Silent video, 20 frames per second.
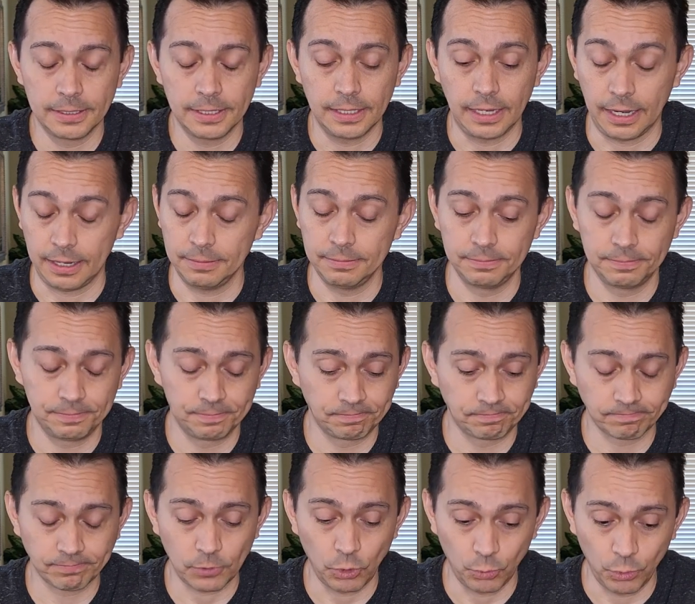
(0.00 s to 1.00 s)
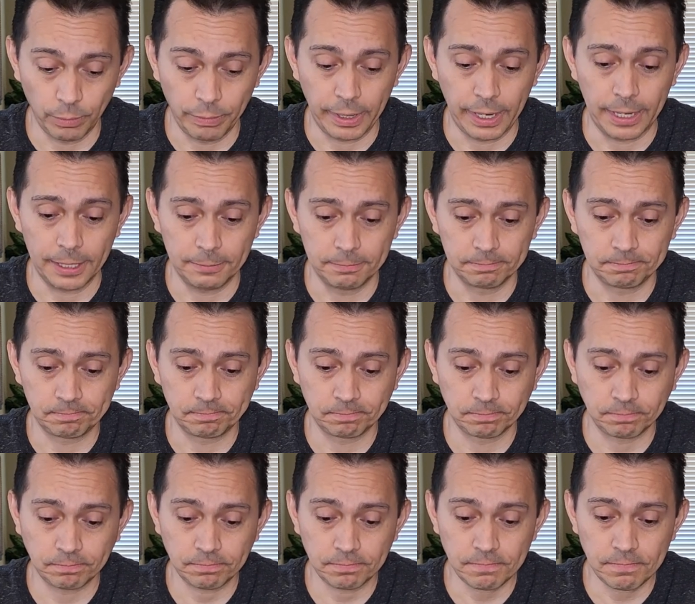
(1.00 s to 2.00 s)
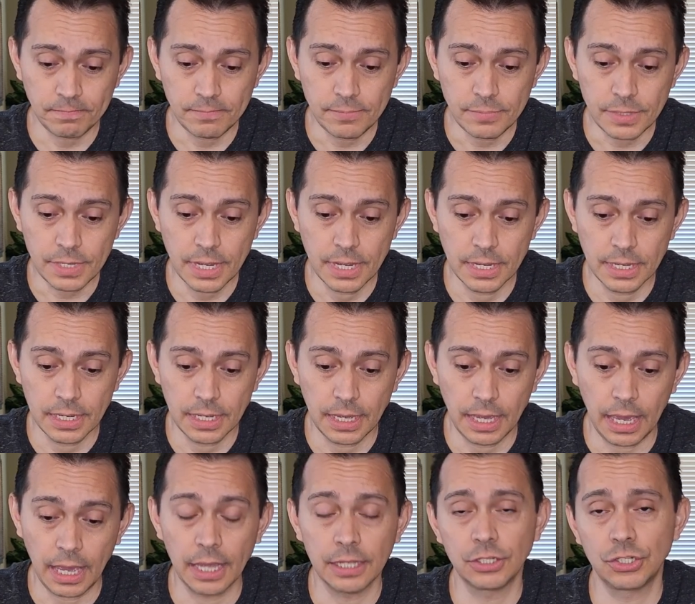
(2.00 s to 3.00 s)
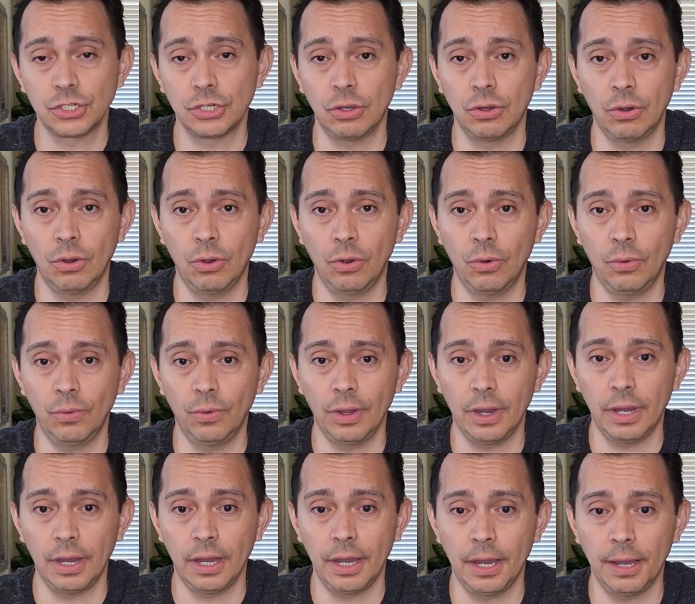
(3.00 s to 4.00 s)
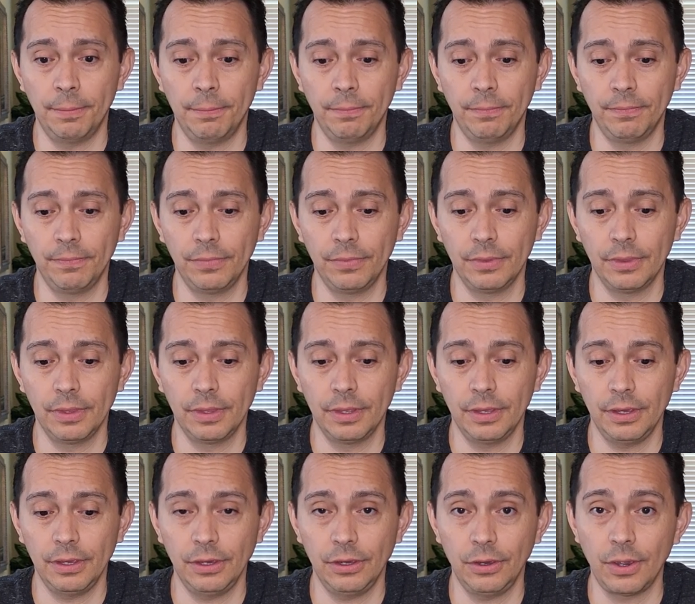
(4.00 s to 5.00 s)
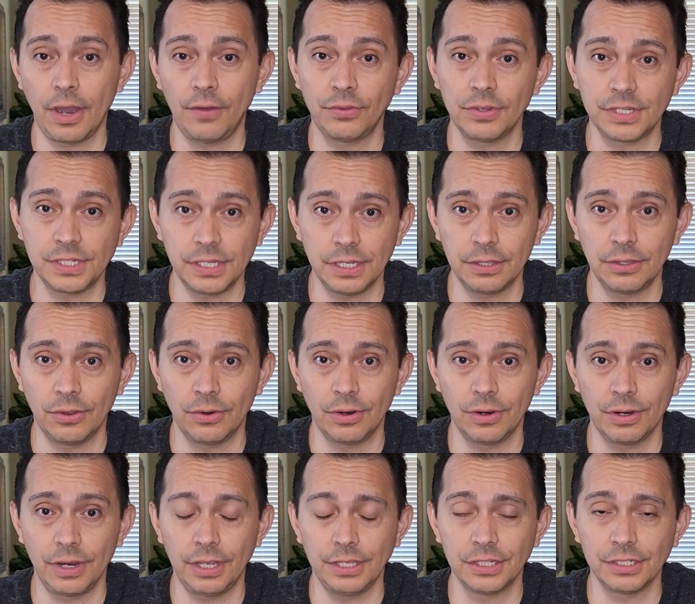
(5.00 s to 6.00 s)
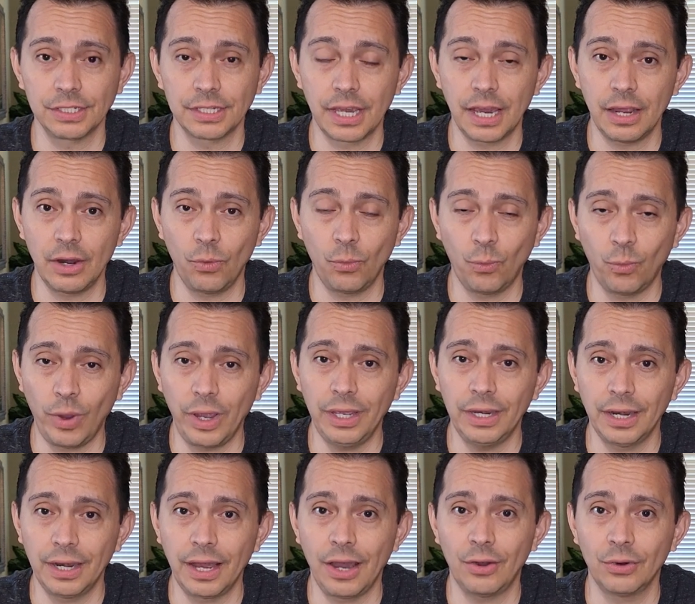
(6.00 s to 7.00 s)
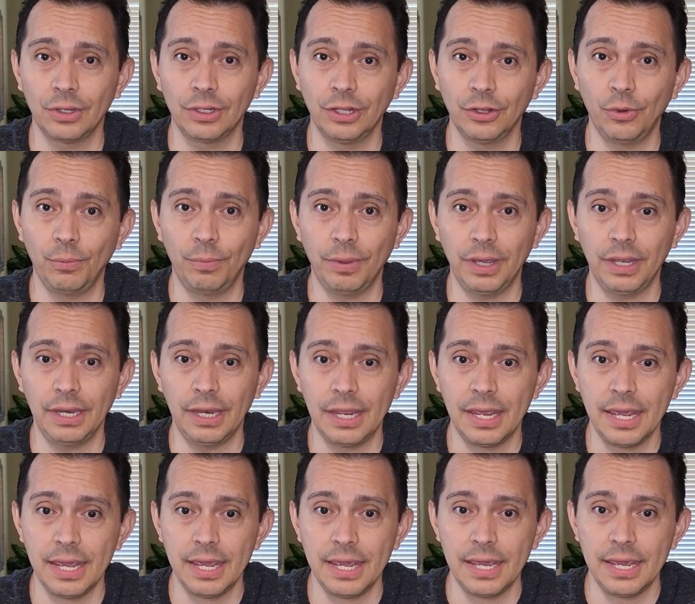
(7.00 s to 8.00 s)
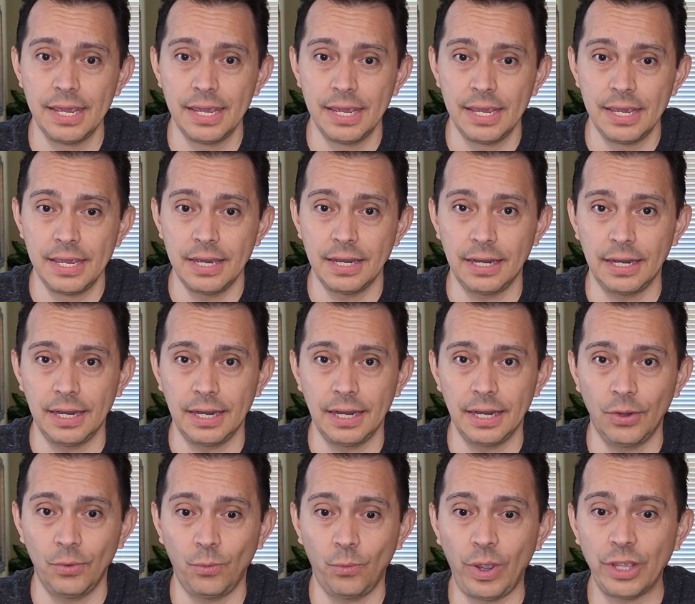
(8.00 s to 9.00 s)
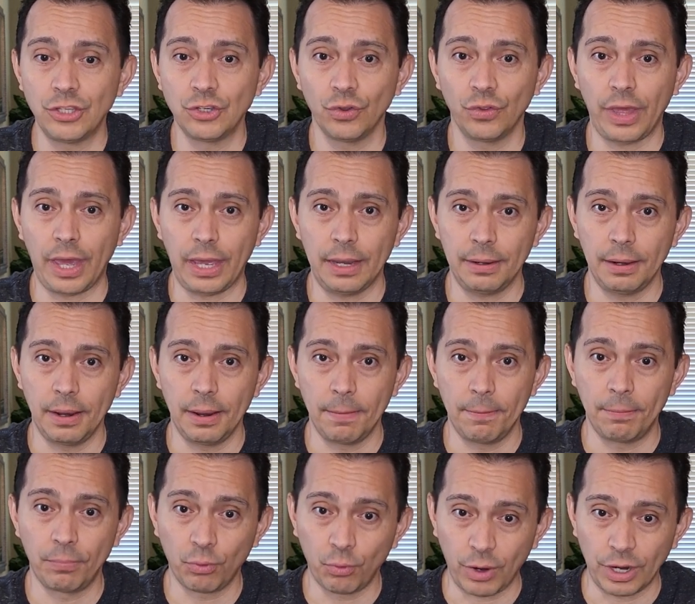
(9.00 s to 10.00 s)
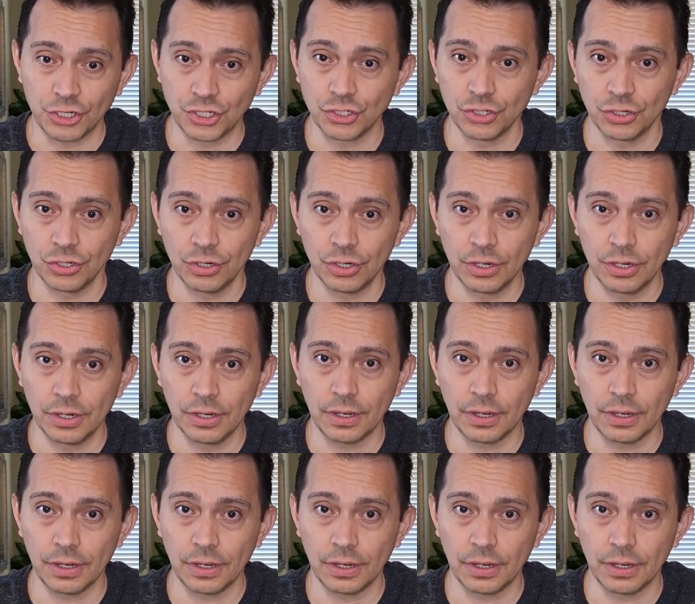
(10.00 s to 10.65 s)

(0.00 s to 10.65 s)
Yeah, real bad. And so you have to sit there and just kind of wait it out a little bit. Wait till that pressure